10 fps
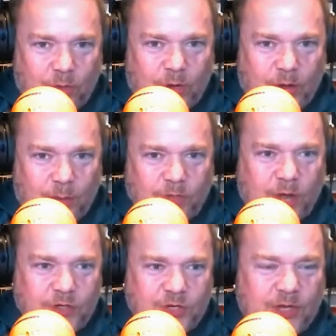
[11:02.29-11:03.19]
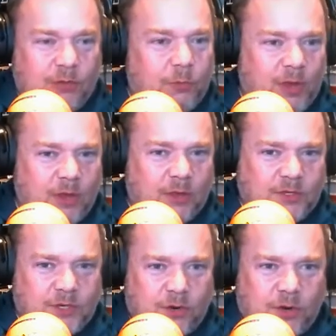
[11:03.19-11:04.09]
up. Don Cheadle will be in the
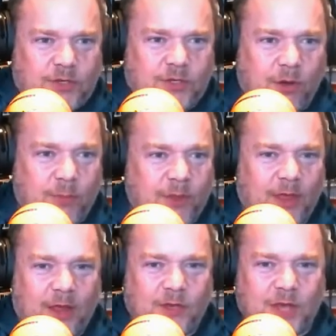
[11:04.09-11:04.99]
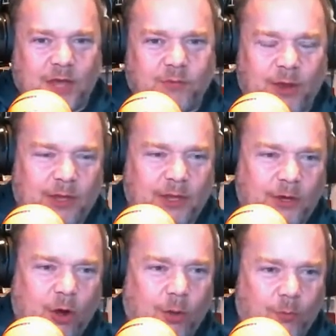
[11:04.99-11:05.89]
series, so I mean that can tie directly
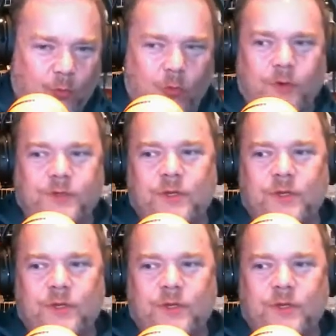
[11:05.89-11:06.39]
to Armor Wars.